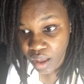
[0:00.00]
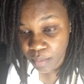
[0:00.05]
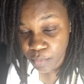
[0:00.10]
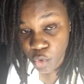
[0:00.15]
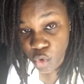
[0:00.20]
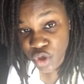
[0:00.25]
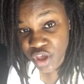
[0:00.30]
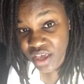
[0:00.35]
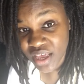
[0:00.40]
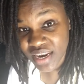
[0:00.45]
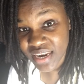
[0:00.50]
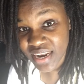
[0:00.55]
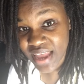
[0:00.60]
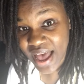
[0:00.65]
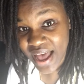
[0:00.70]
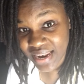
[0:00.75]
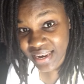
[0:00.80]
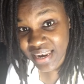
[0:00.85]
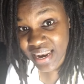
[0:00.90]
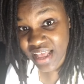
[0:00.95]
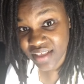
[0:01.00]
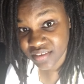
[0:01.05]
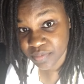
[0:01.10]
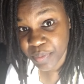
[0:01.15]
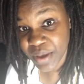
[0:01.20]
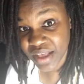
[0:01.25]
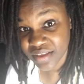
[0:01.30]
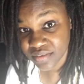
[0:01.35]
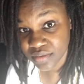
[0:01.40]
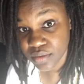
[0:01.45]
Or you can add less
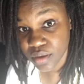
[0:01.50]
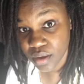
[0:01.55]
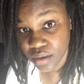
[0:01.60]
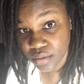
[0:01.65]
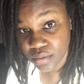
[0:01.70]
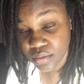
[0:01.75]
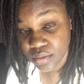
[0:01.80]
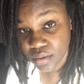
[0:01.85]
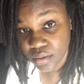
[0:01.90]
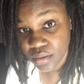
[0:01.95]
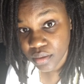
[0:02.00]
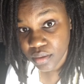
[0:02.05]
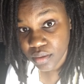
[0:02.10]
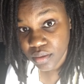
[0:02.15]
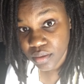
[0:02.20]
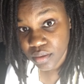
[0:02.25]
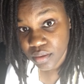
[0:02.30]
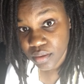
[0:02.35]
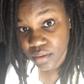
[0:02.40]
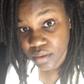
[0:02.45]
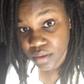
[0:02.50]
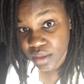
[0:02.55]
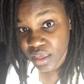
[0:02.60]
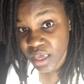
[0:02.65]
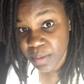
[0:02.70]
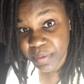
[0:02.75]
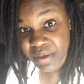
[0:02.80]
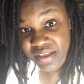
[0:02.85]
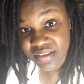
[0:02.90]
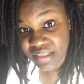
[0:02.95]
pasta.
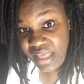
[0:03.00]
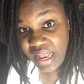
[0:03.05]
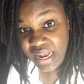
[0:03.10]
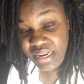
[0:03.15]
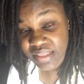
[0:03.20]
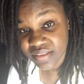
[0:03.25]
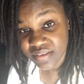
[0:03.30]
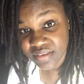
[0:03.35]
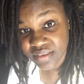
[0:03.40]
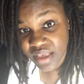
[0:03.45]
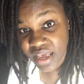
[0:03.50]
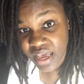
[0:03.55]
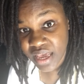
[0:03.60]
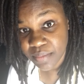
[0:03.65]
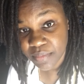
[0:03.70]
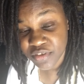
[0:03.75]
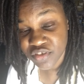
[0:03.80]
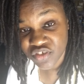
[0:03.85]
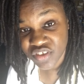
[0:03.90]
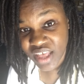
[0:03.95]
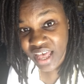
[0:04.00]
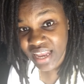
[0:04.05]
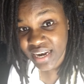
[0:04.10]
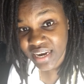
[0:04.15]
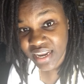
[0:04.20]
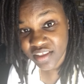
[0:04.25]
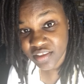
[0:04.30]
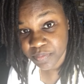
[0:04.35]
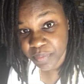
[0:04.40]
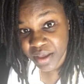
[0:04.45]
Keep it exactly the same and just add
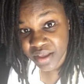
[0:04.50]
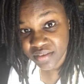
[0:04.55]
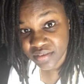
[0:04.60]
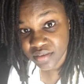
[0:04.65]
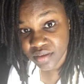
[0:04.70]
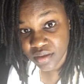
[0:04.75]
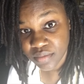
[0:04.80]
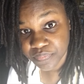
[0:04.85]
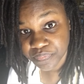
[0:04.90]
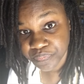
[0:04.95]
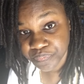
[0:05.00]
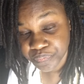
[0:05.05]
less pasta,